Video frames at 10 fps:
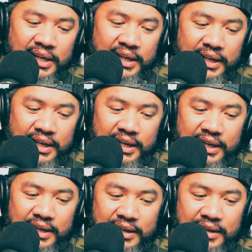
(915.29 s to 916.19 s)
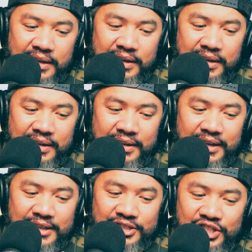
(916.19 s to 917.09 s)
and
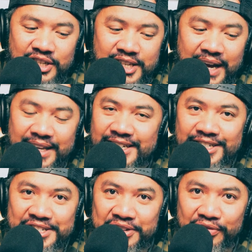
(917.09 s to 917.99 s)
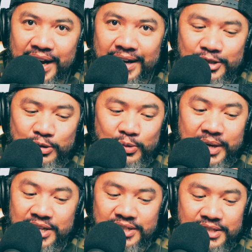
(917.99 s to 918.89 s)
it's just that I can't justify it. Zoom
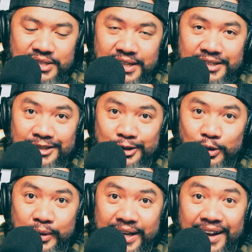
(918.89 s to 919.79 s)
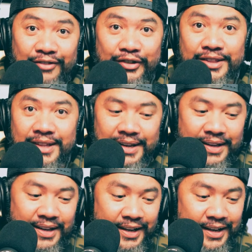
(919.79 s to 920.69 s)
H6 is doing everything
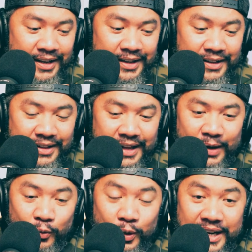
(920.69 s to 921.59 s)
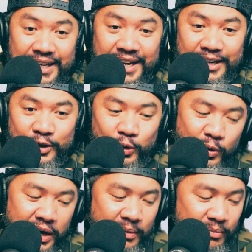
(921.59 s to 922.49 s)
that what it can do.
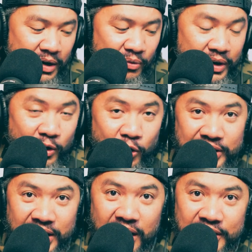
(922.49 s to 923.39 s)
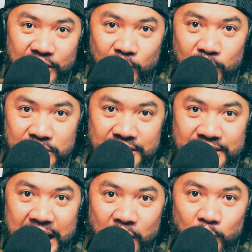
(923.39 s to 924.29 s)
I run all the audios, the
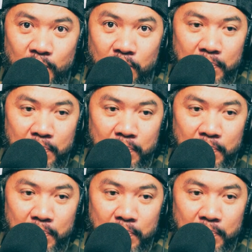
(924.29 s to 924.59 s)
sound,